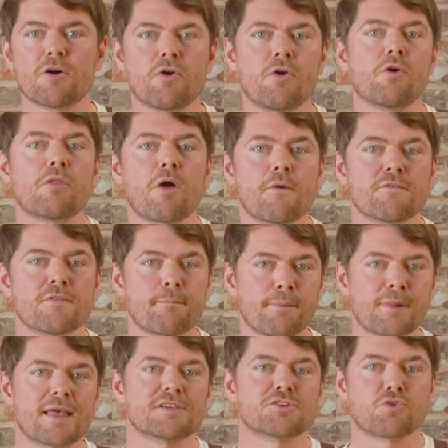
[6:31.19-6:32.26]
all over the
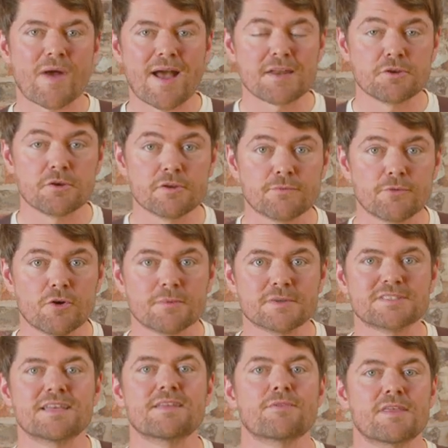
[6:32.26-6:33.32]
place grind
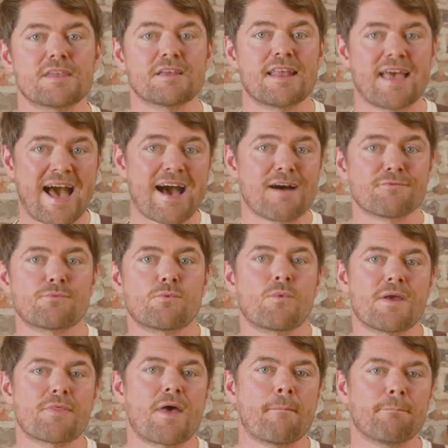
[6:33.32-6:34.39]
uniformity than you'd have
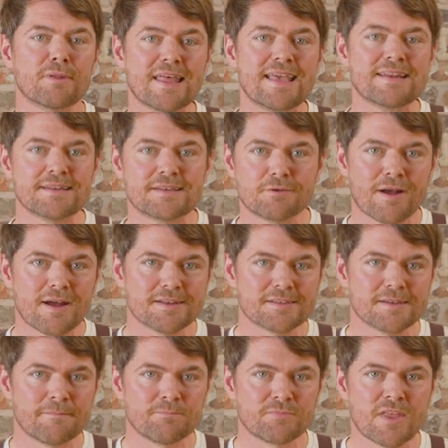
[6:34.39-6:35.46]
with a bladed grinder.